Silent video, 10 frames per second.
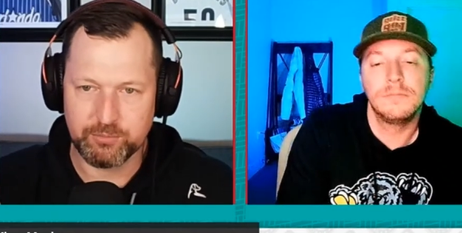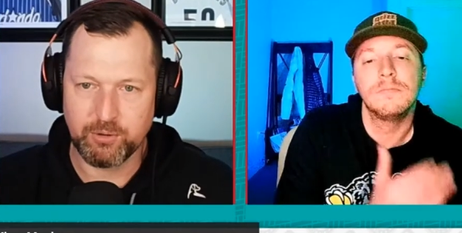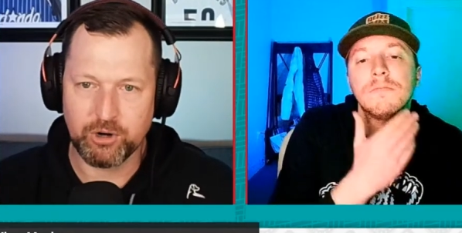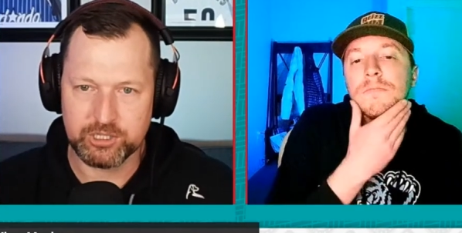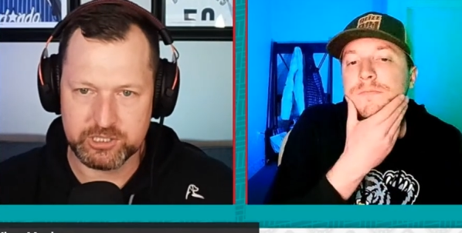
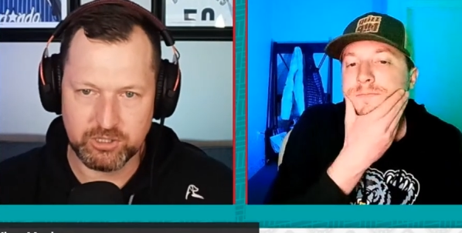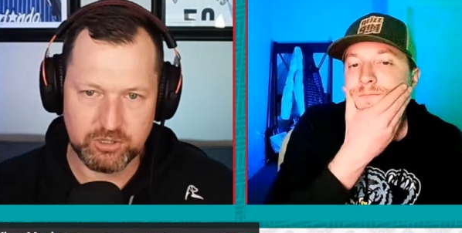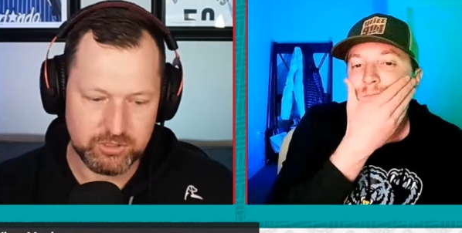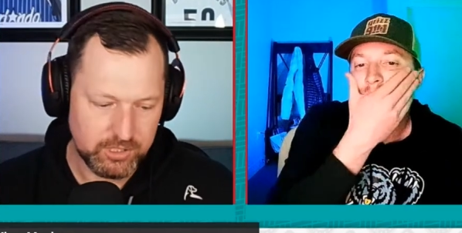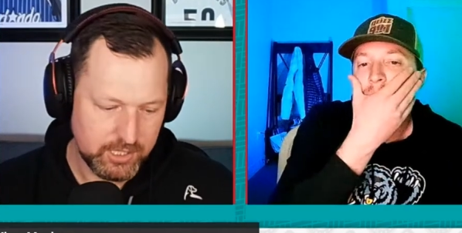Speaker 1: Marc
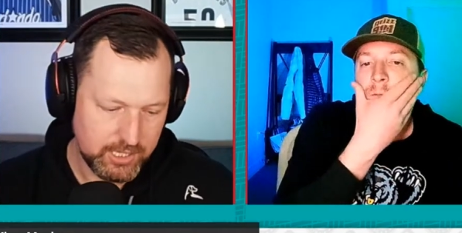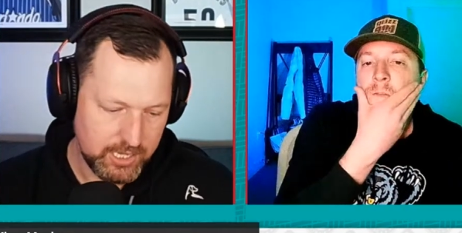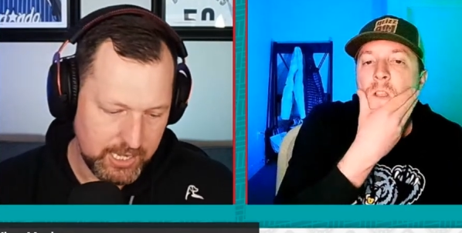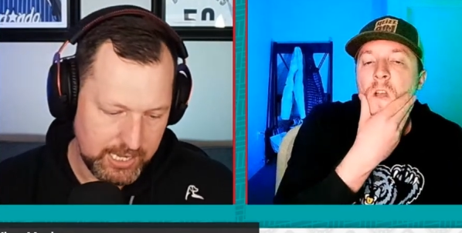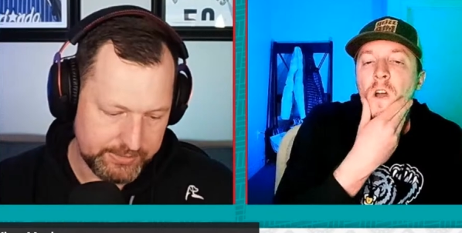Gasol.
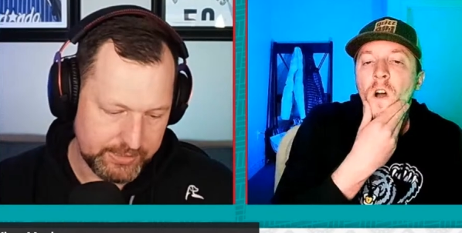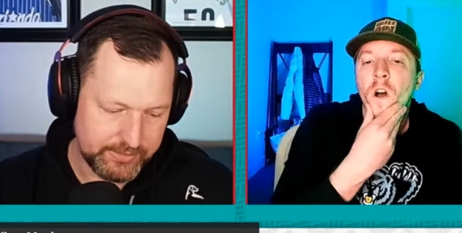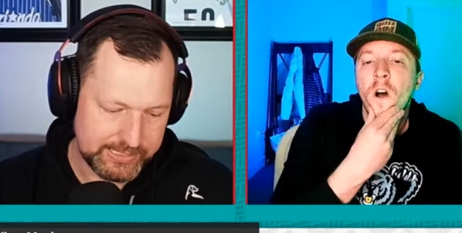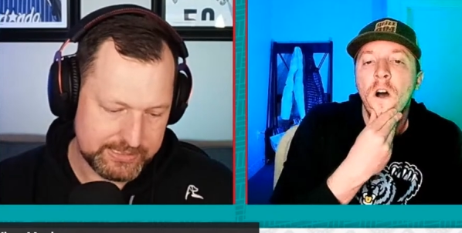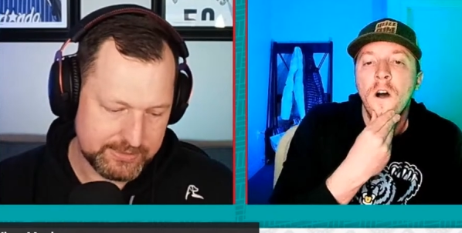Uh, and then
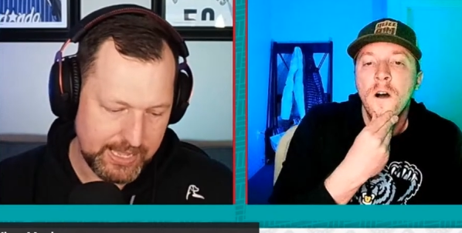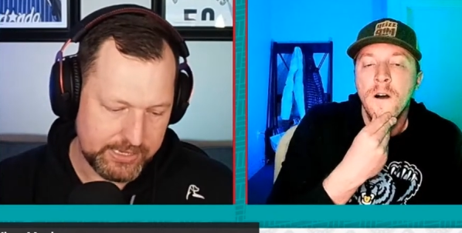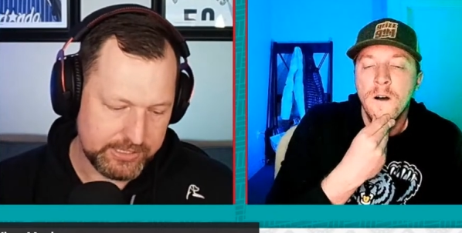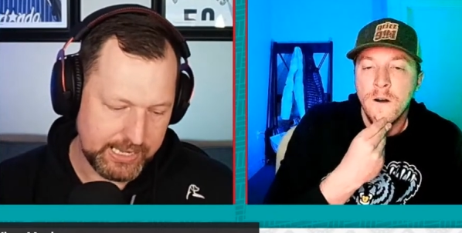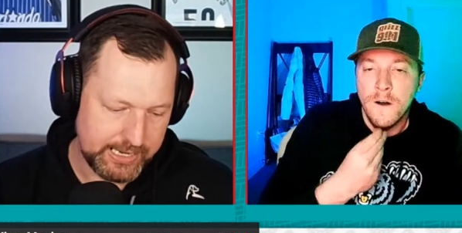this
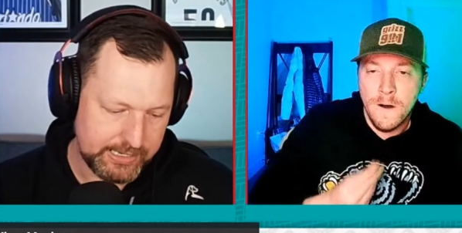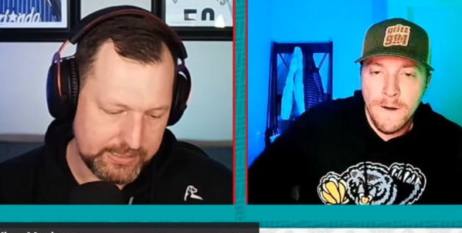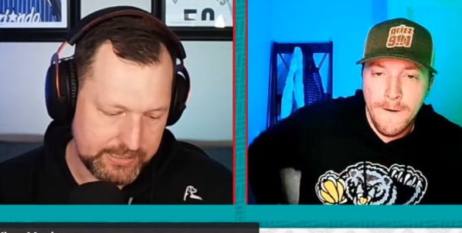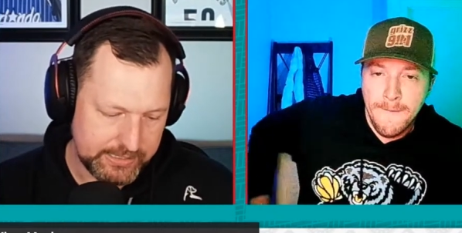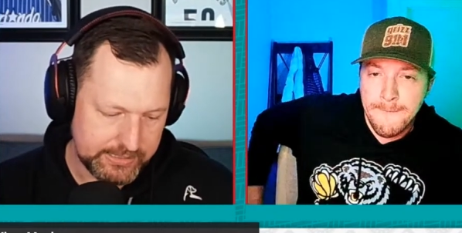
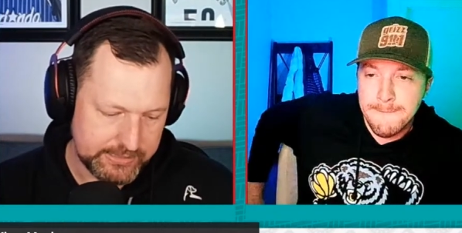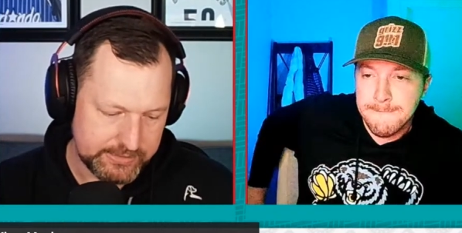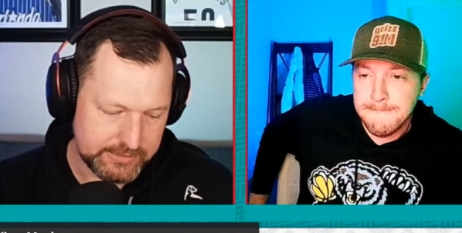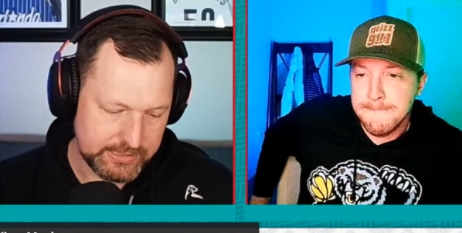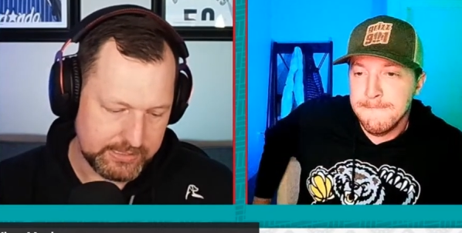Saturday
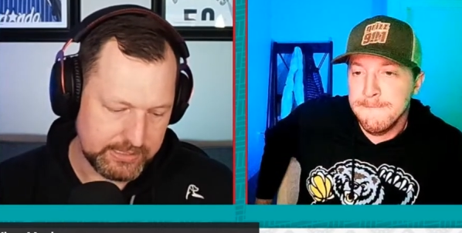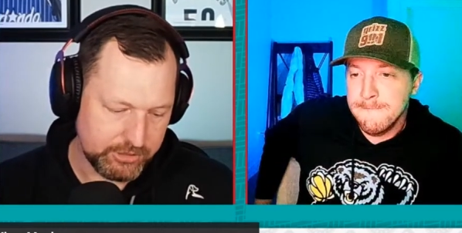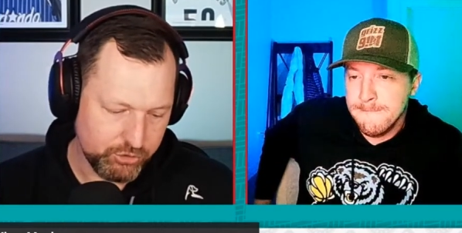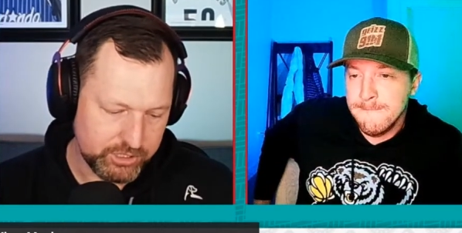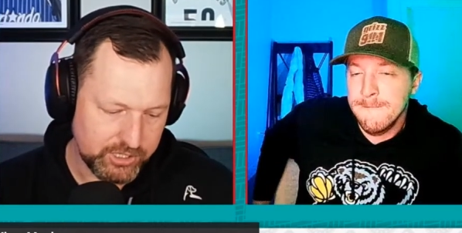is the
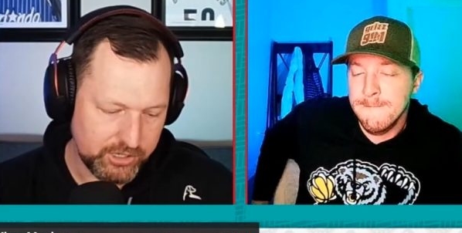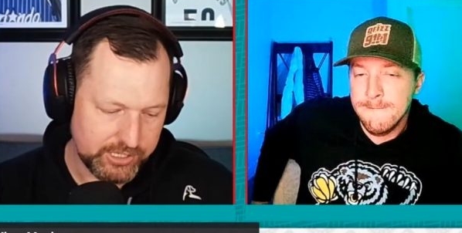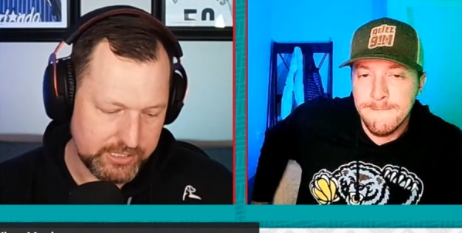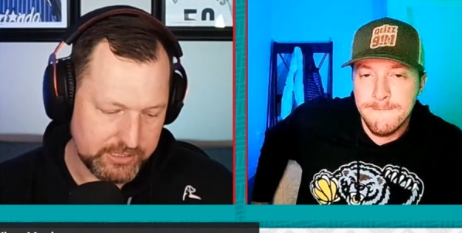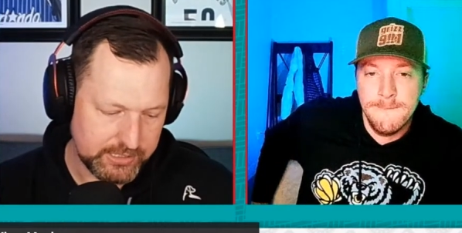
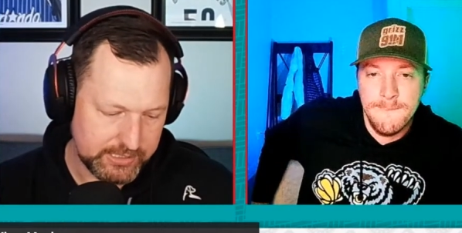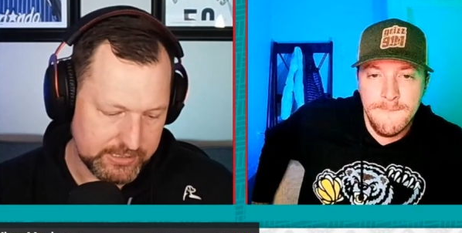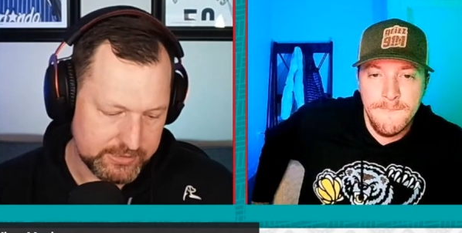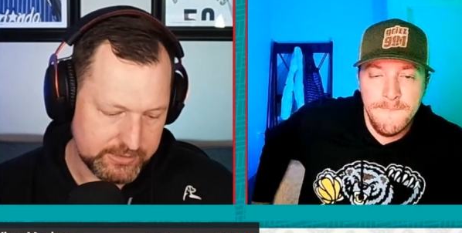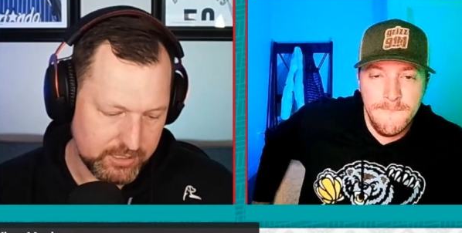3:30
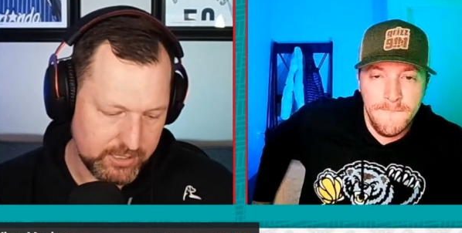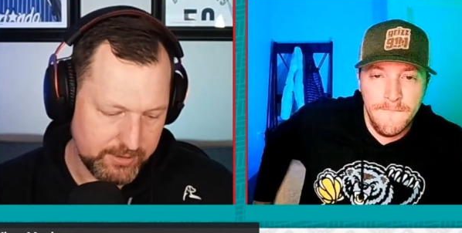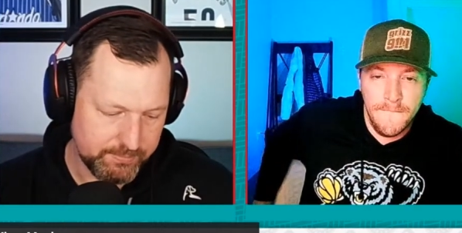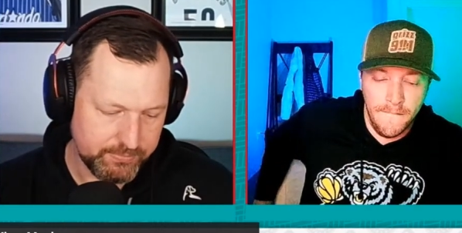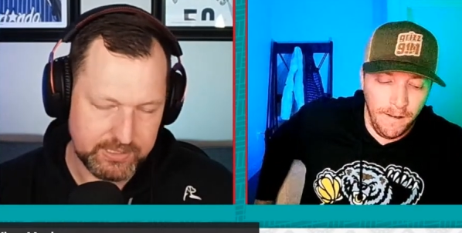is
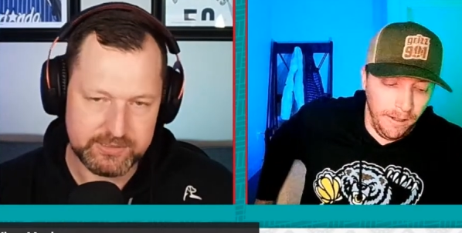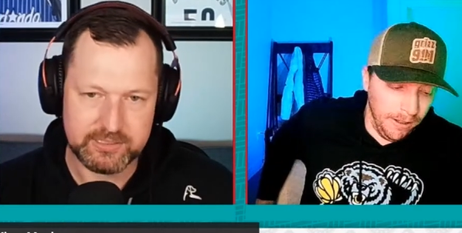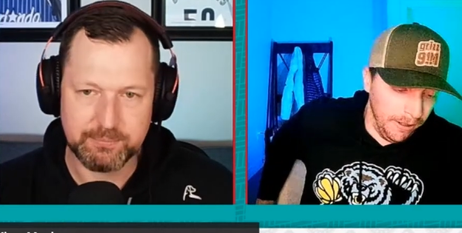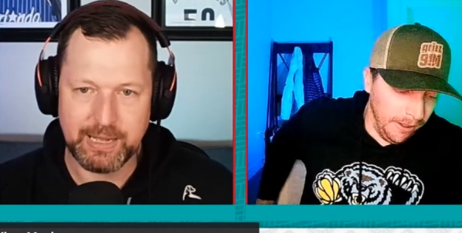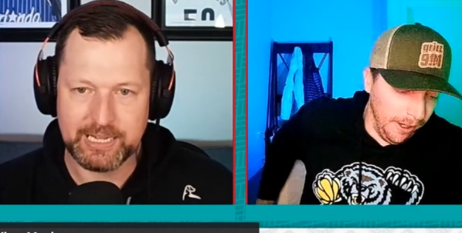um, is
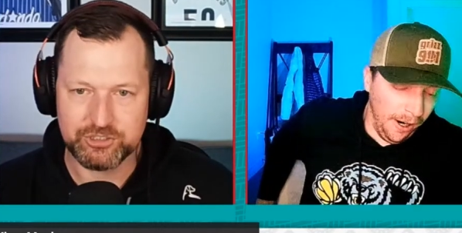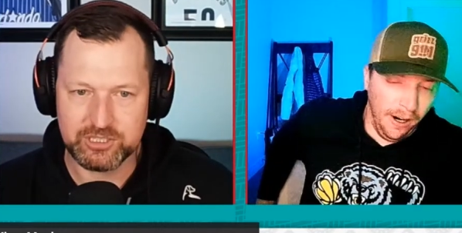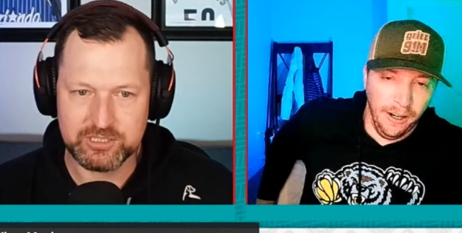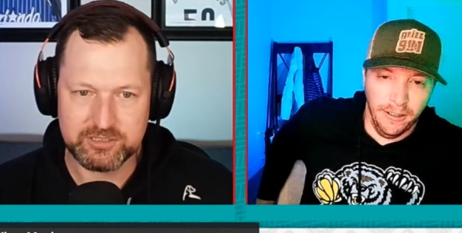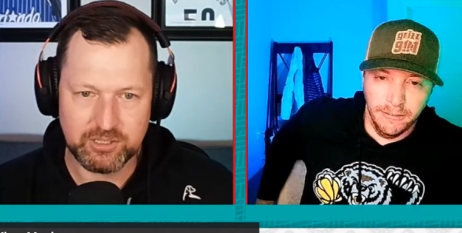the
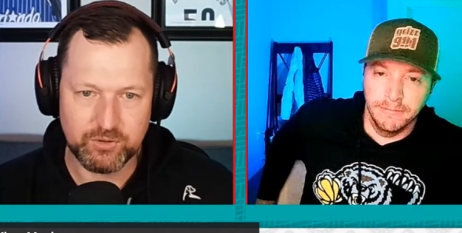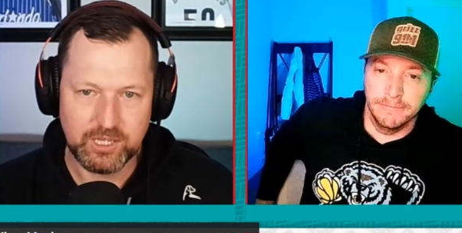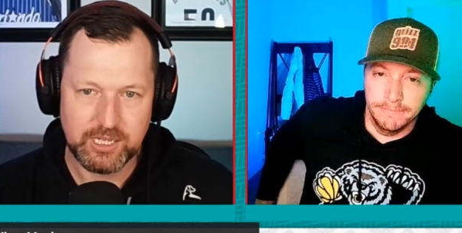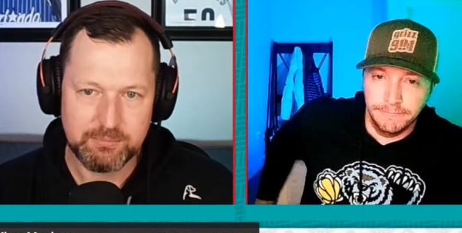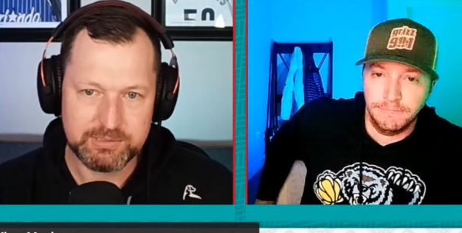Magic. So
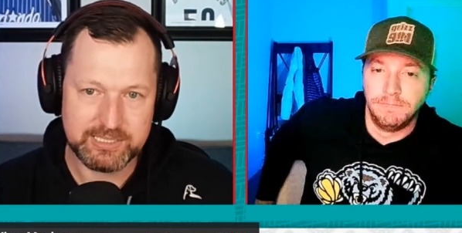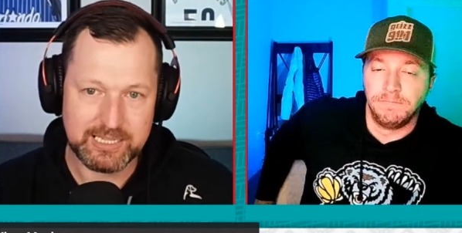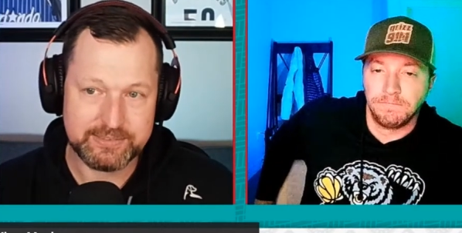besides